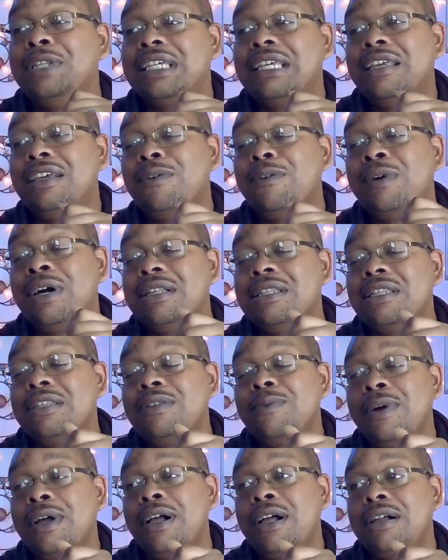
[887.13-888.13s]
King of Wands as
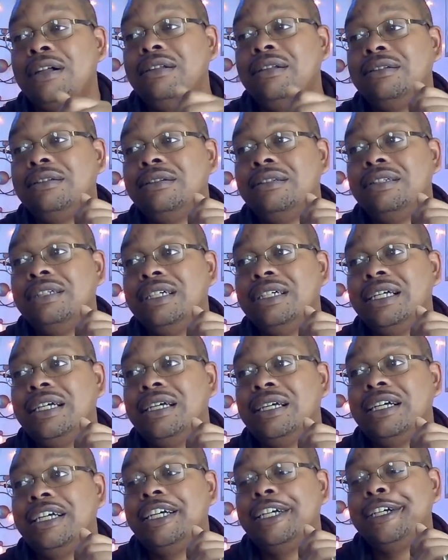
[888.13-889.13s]
well.
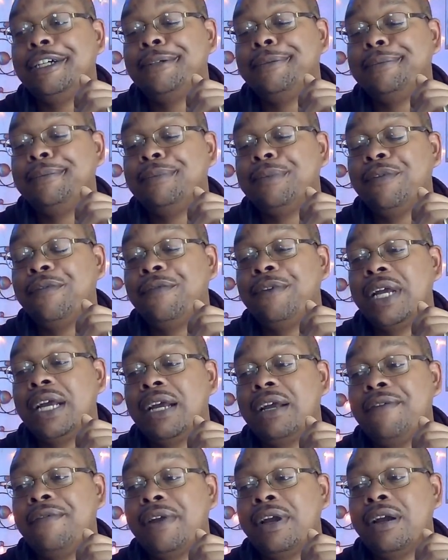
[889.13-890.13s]

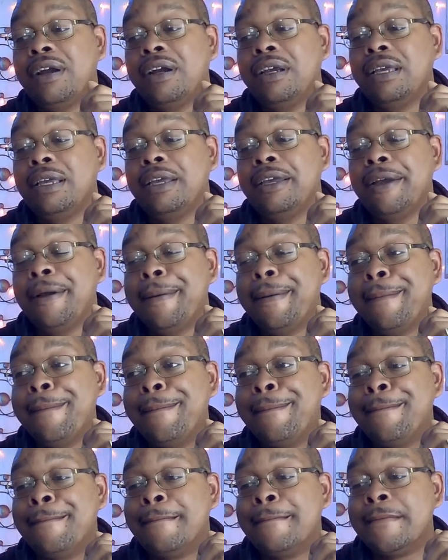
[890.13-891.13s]
Very, very
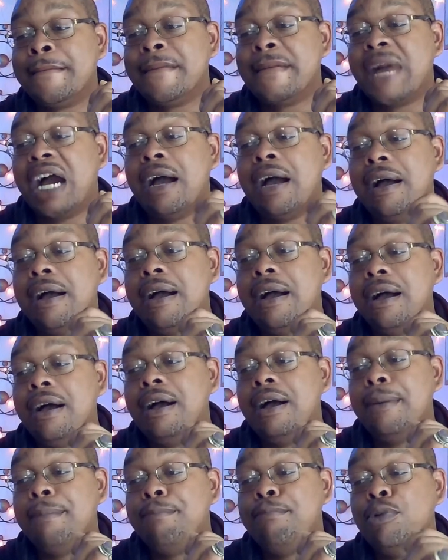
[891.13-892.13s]

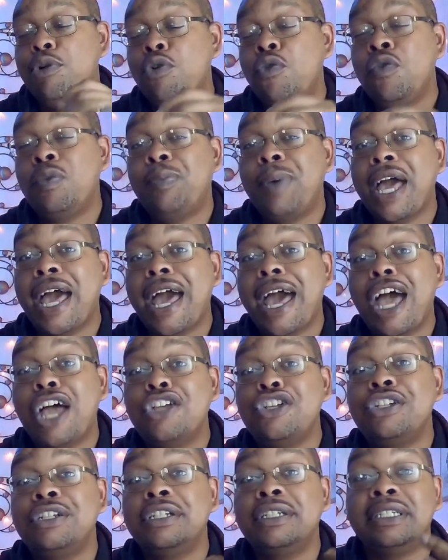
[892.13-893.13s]
moved
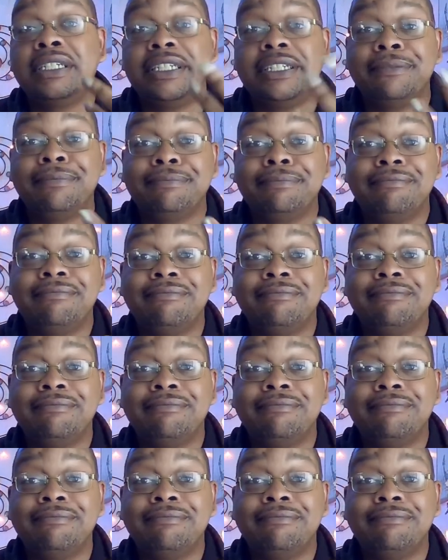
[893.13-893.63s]
passionately